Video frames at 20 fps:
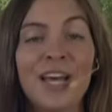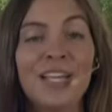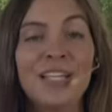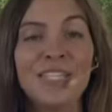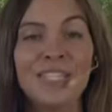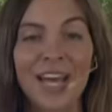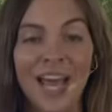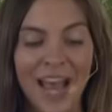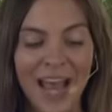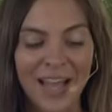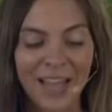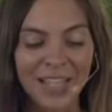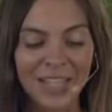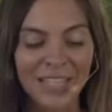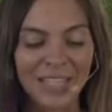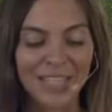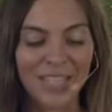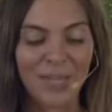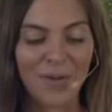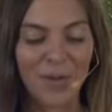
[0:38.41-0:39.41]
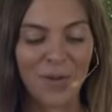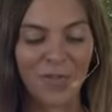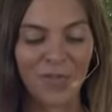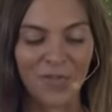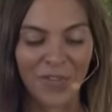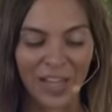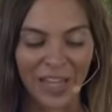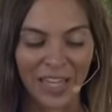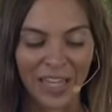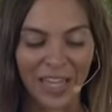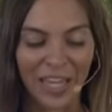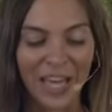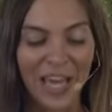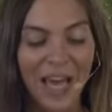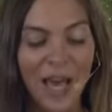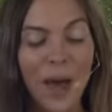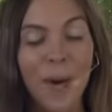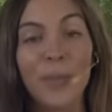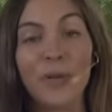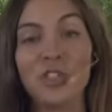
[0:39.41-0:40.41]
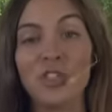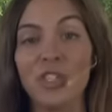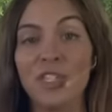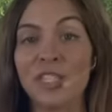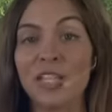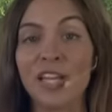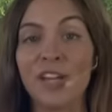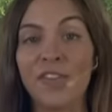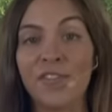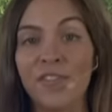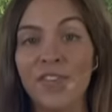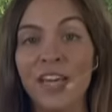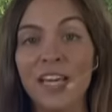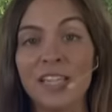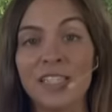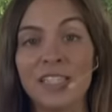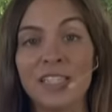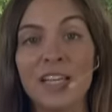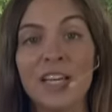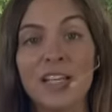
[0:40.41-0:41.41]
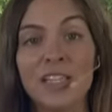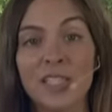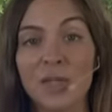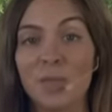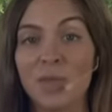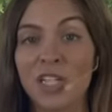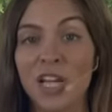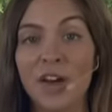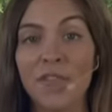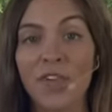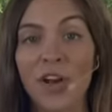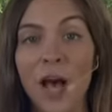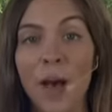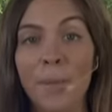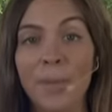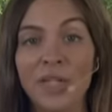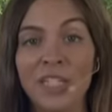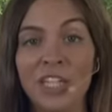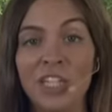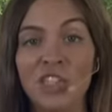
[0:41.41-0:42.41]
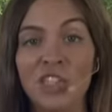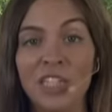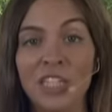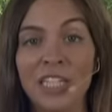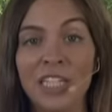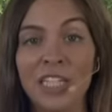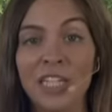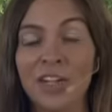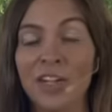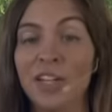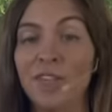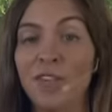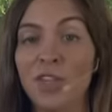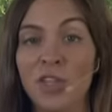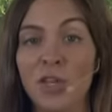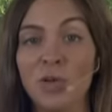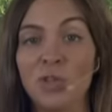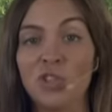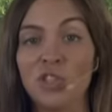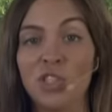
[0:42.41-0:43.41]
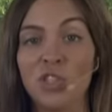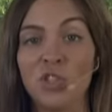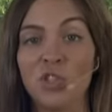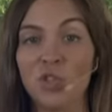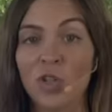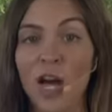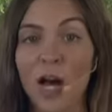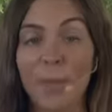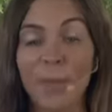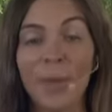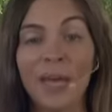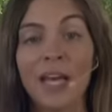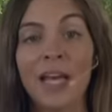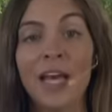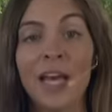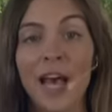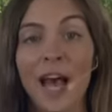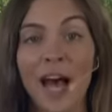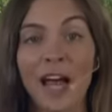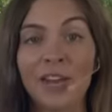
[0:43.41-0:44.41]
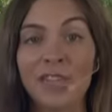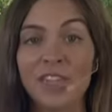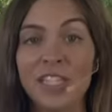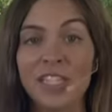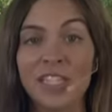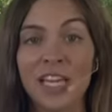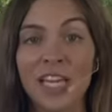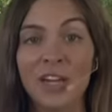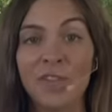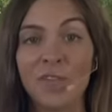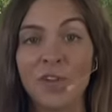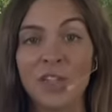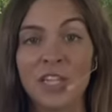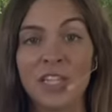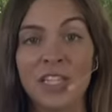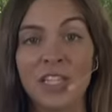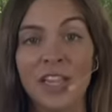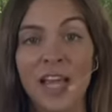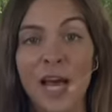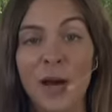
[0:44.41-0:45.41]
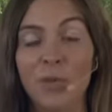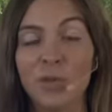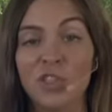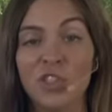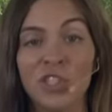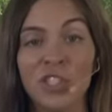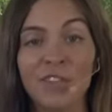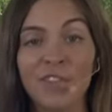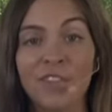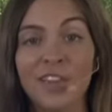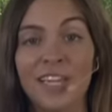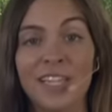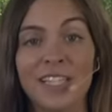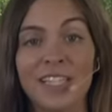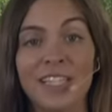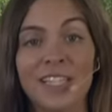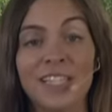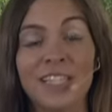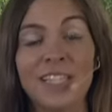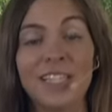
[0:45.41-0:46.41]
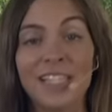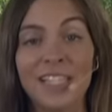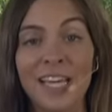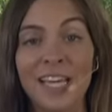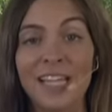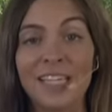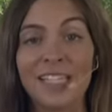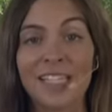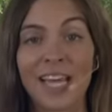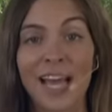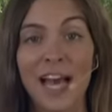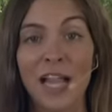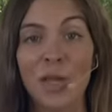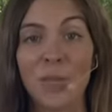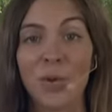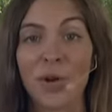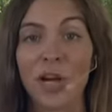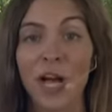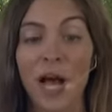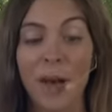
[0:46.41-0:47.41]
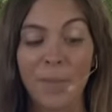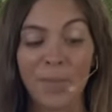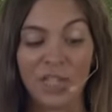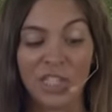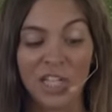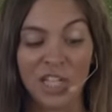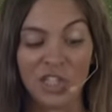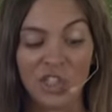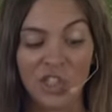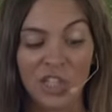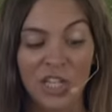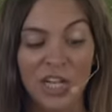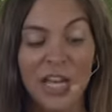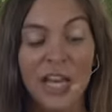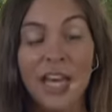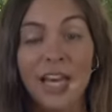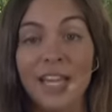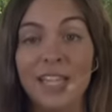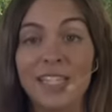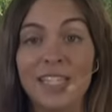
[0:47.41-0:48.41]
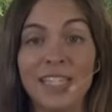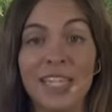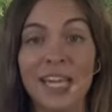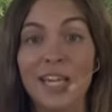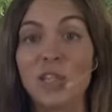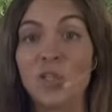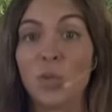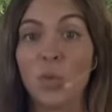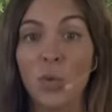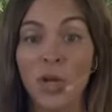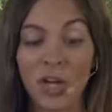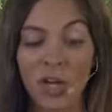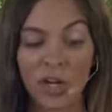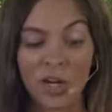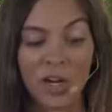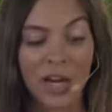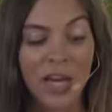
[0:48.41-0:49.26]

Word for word: talented filly, but she's going to face some tough competition here. Even though she's dropping out of a stake for this allowance, she faces stakes caliber competition in stakes winner